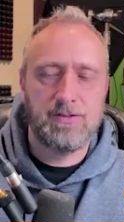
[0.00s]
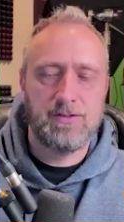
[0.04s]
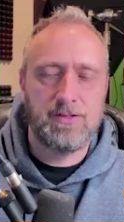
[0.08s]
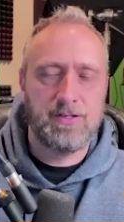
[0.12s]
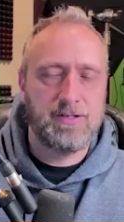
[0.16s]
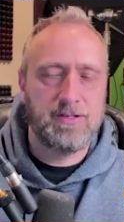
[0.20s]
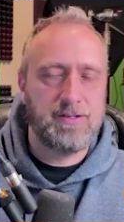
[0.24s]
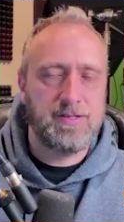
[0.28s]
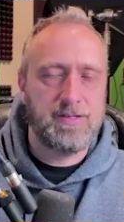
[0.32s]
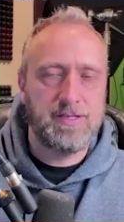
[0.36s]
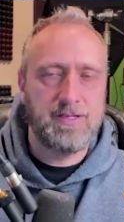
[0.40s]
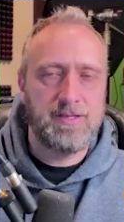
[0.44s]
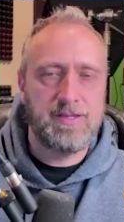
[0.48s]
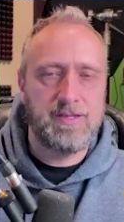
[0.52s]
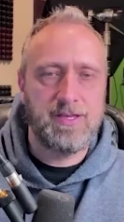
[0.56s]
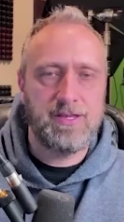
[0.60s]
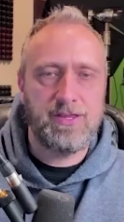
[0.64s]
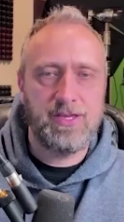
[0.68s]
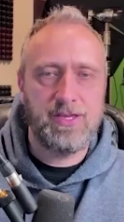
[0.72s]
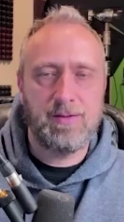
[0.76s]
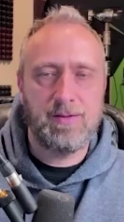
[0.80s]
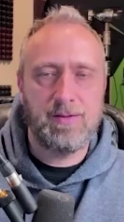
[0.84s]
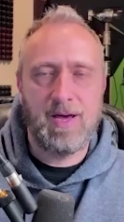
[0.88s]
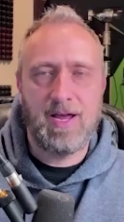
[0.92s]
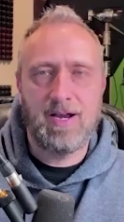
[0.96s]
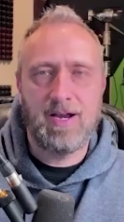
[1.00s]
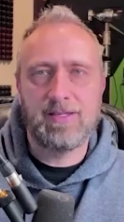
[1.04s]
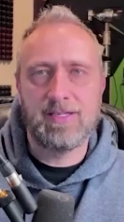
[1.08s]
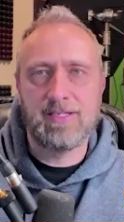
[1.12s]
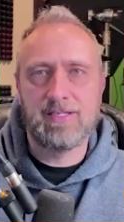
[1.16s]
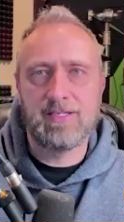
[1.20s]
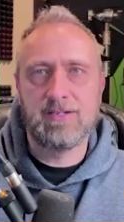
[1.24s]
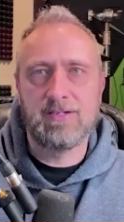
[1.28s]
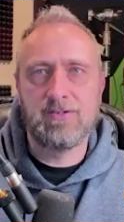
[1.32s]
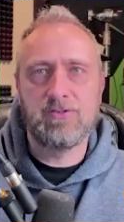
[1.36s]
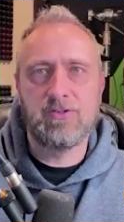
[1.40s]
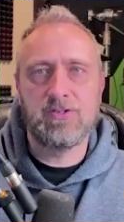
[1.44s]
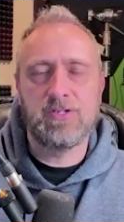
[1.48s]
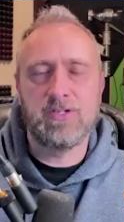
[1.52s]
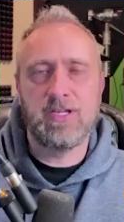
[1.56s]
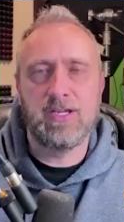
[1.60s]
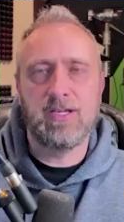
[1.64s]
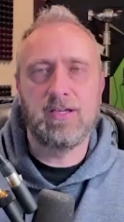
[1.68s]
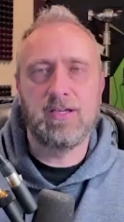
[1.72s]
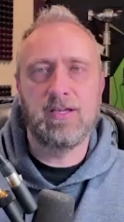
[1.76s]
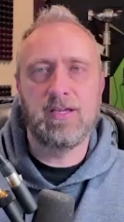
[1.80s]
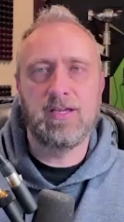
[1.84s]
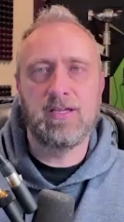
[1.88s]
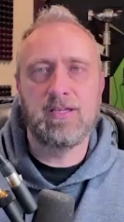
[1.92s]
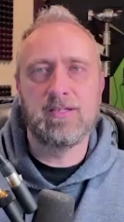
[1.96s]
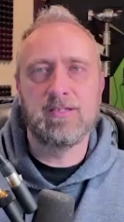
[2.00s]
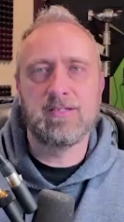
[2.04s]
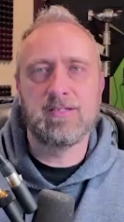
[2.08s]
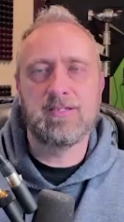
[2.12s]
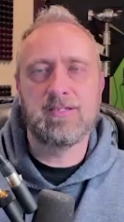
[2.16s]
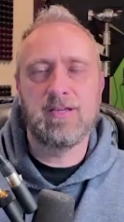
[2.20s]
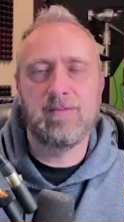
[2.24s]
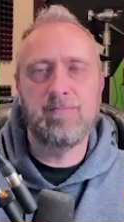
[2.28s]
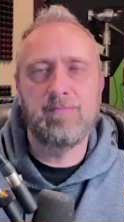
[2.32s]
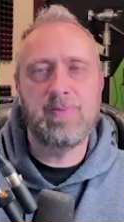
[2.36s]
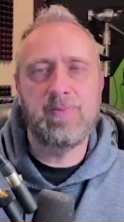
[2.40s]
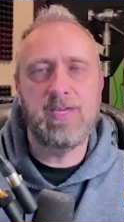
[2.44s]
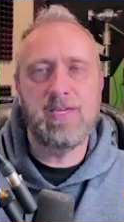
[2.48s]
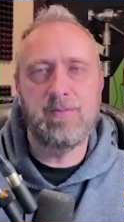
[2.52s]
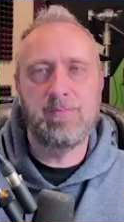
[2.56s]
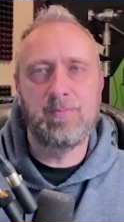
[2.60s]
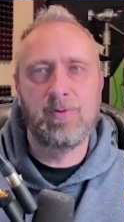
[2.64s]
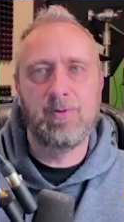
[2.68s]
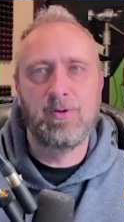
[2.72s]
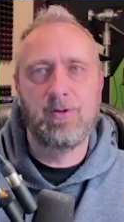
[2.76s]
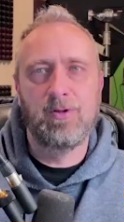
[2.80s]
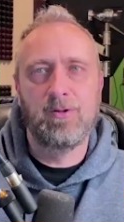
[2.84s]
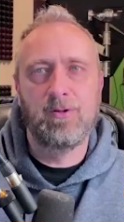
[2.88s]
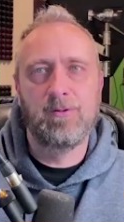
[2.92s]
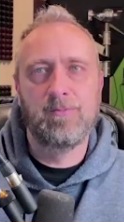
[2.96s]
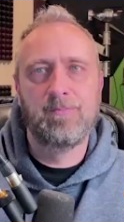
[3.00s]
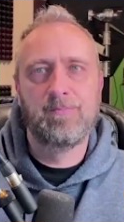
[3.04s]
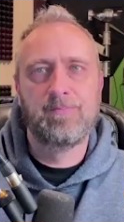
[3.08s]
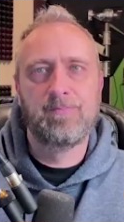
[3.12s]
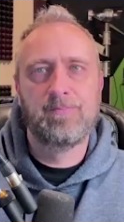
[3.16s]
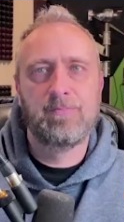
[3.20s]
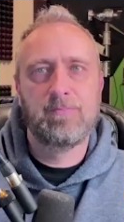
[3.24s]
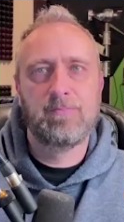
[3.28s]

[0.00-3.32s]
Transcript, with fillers: The thing about it that's interesting is some people,